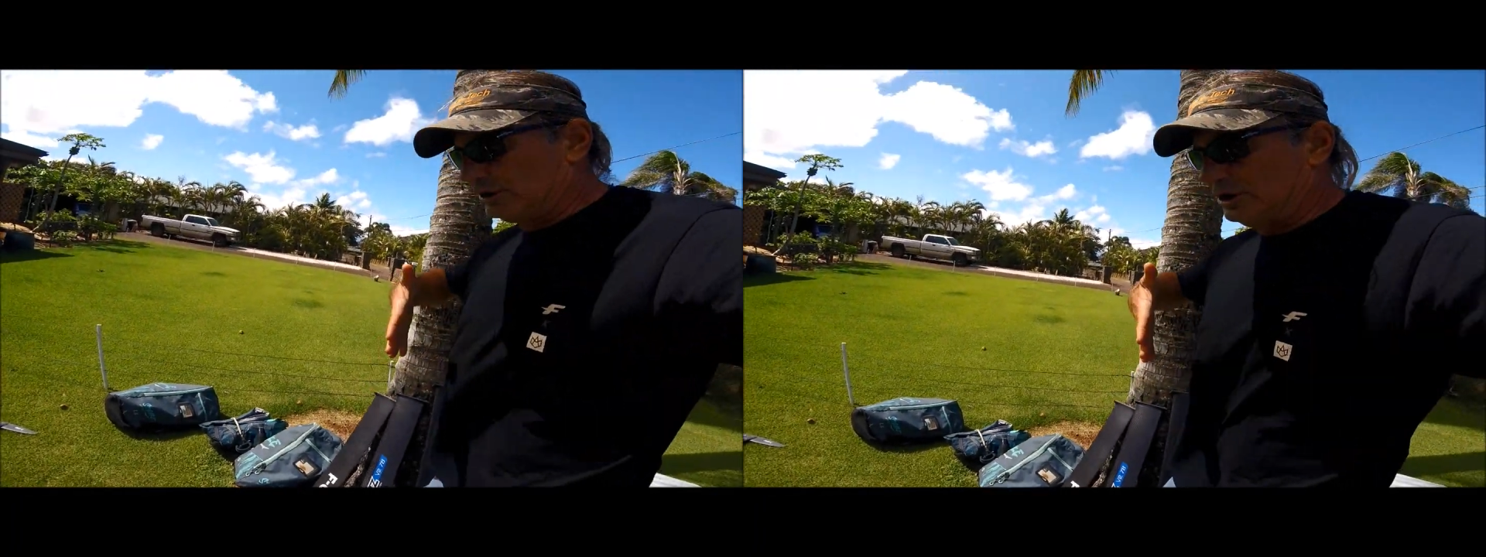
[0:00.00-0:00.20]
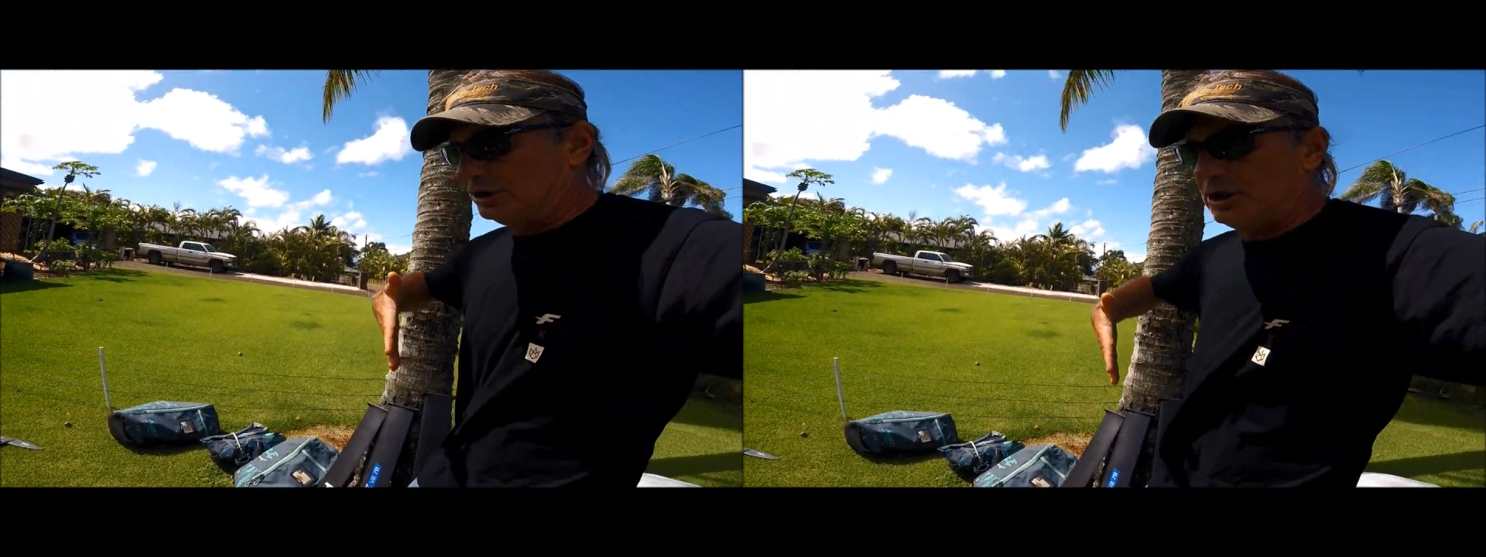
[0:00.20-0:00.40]

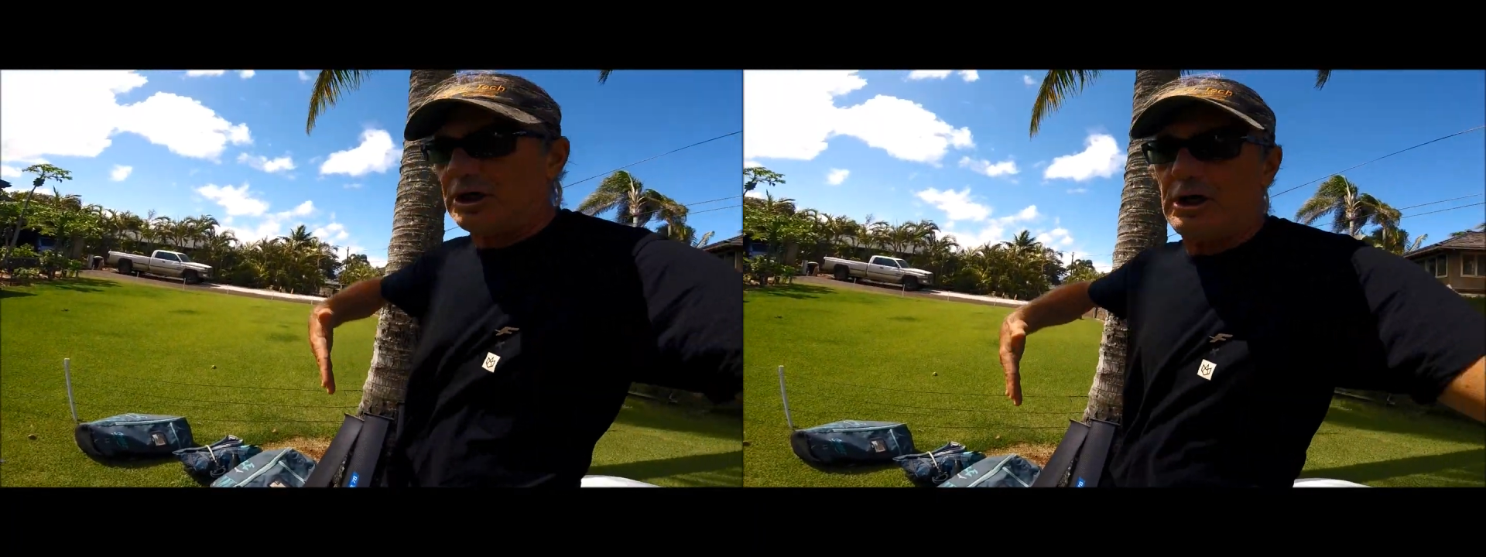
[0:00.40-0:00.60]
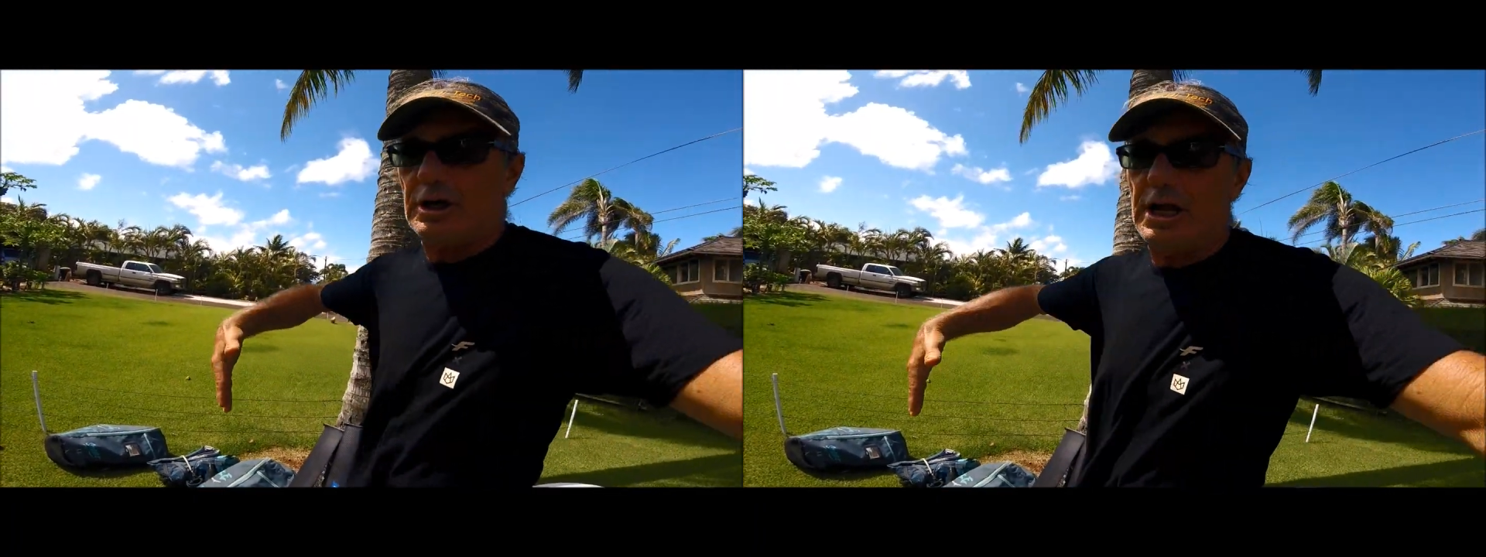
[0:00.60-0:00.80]
the
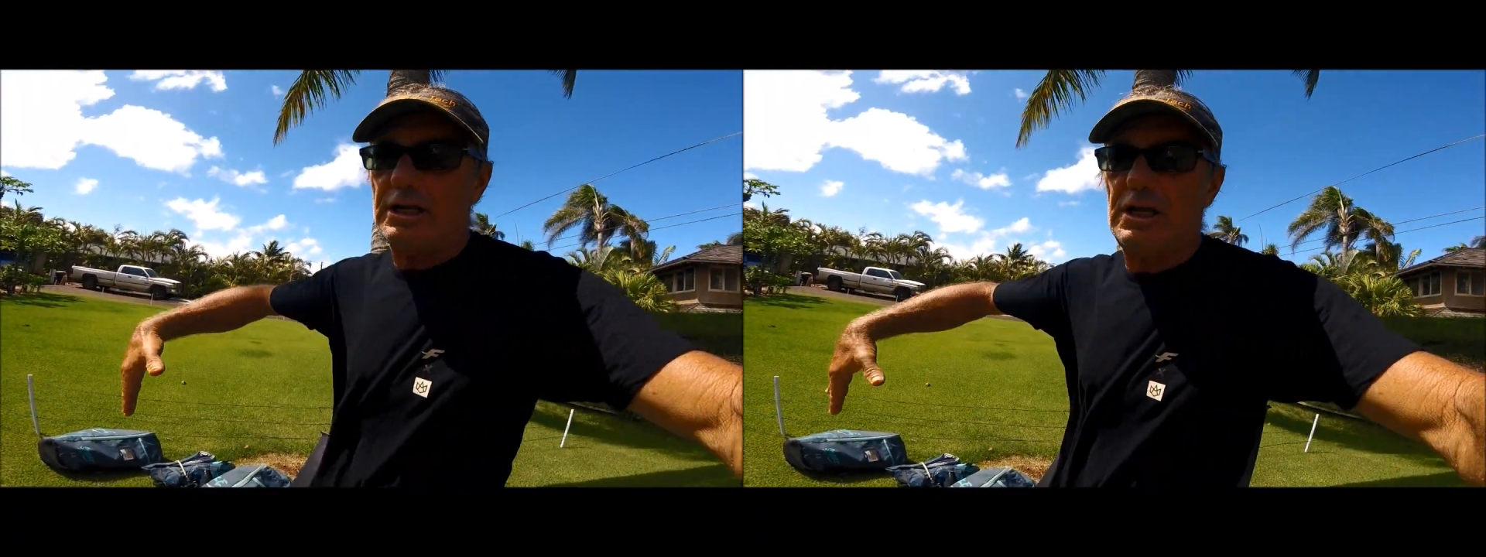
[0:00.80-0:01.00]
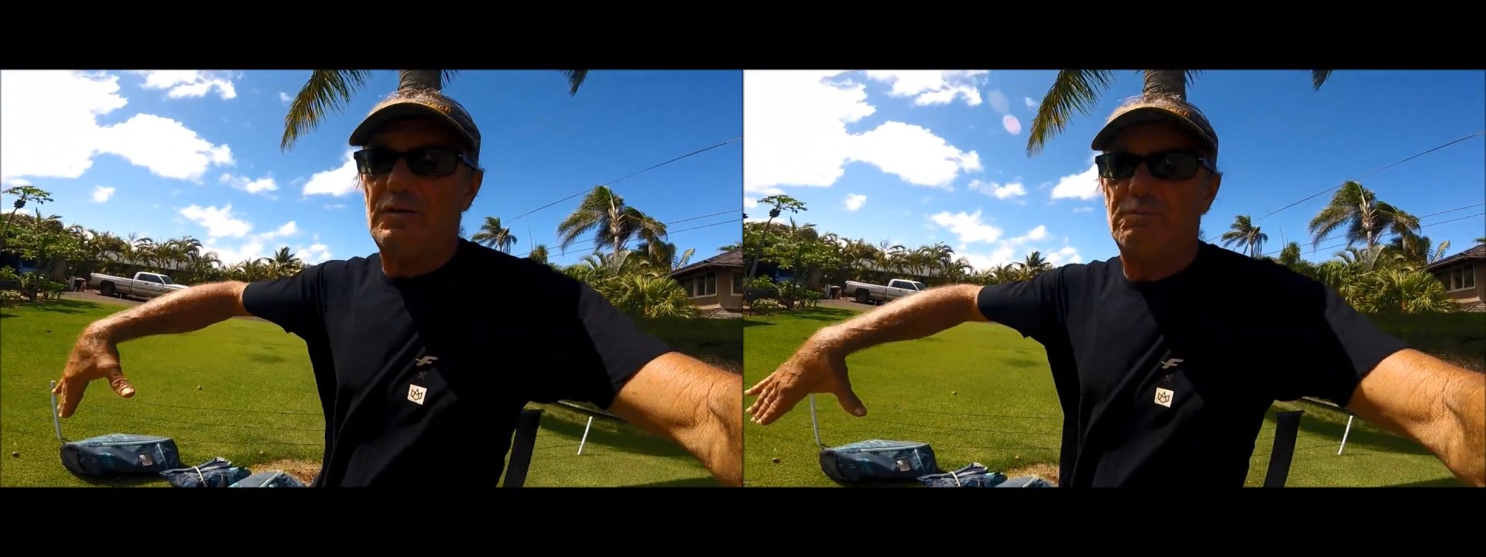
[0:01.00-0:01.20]
turn and
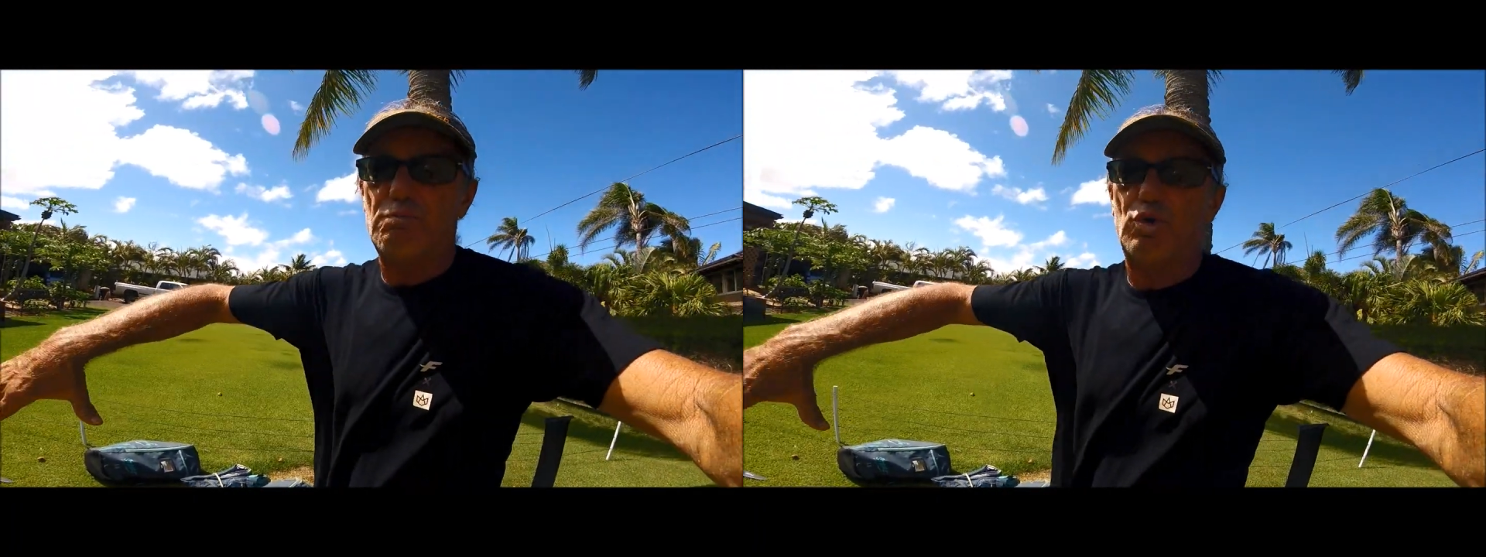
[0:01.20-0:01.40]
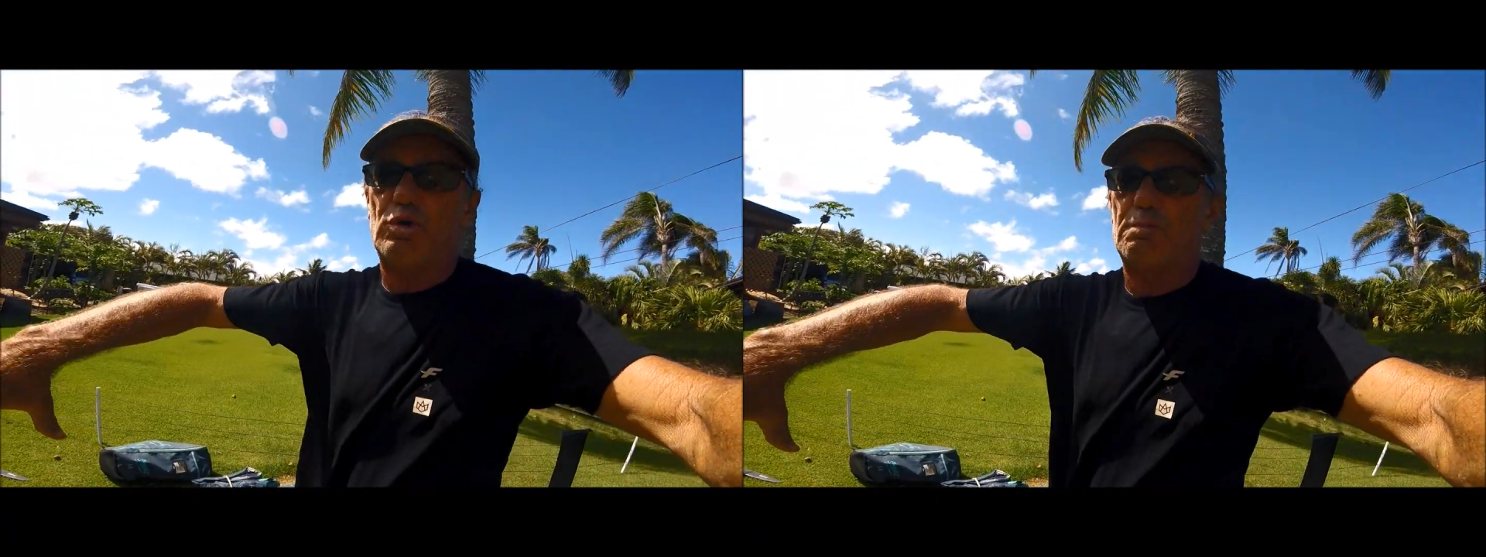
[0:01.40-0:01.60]
gives
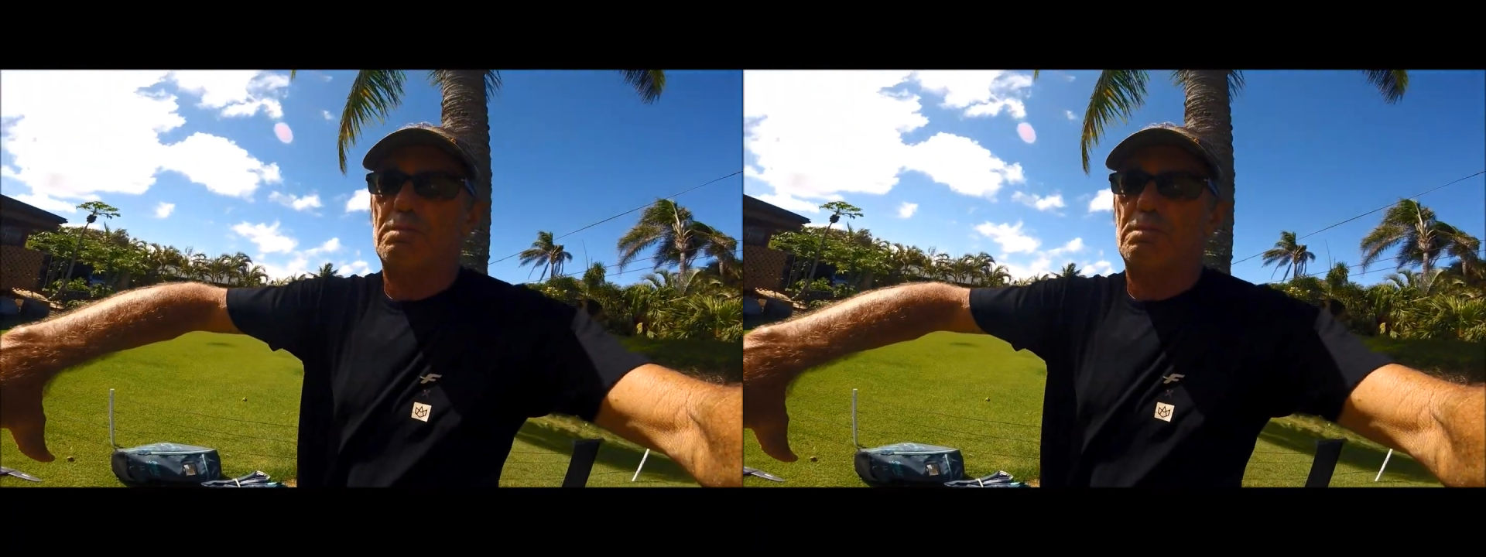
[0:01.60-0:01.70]
more